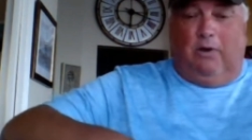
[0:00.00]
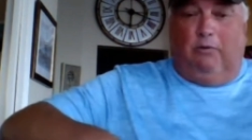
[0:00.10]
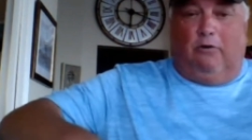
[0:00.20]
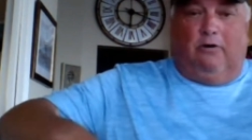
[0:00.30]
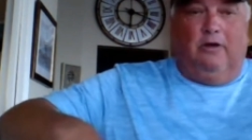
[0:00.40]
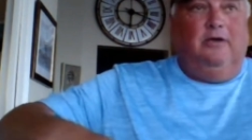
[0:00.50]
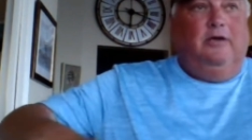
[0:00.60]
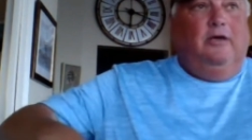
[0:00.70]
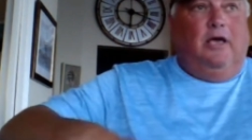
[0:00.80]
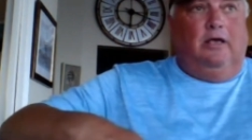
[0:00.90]
We were
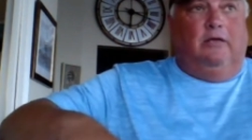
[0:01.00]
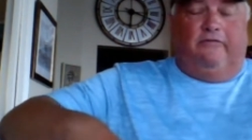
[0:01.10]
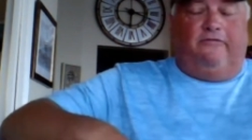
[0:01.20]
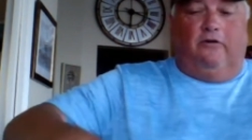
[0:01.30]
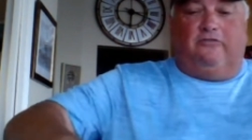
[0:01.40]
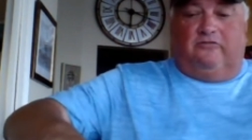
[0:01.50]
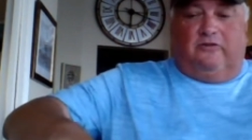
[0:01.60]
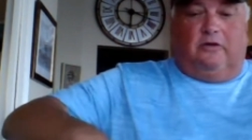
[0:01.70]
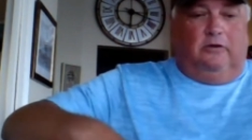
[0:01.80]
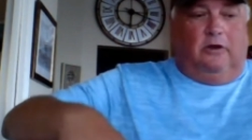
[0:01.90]
in the first,
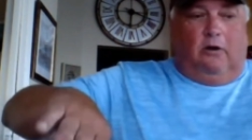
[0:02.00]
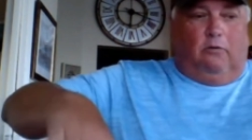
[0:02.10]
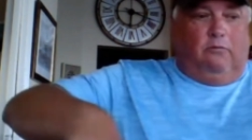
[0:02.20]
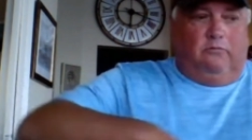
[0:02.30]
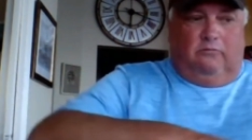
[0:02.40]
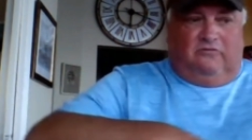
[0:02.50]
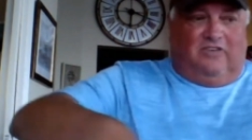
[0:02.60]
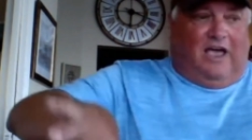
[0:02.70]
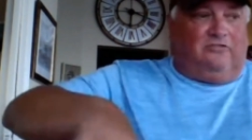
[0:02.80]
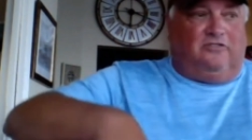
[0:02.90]
you know,
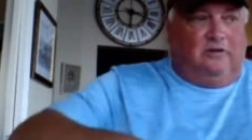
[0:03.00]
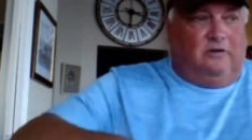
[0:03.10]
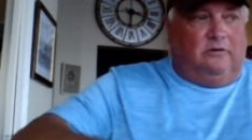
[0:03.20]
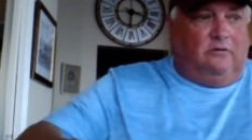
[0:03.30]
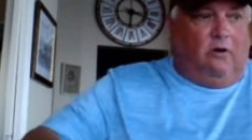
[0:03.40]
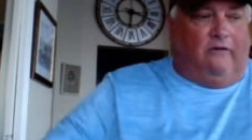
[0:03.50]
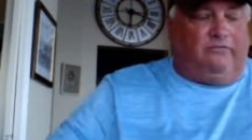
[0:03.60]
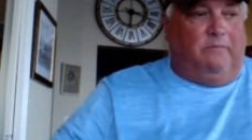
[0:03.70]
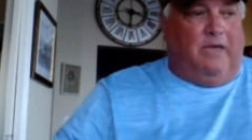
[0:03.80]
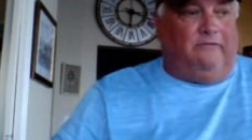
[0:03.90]
section off
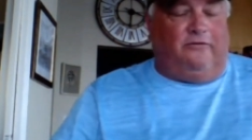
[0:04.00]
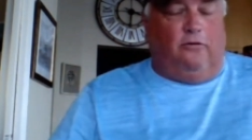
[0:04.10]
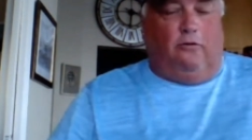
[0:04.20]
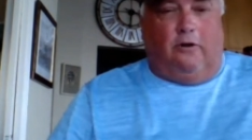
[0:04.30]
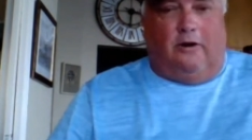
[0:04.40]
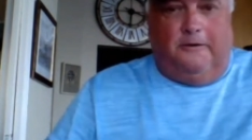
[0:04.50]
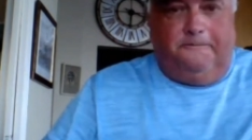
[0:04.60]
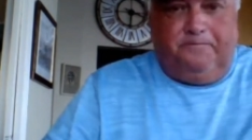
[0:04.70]
the main floor.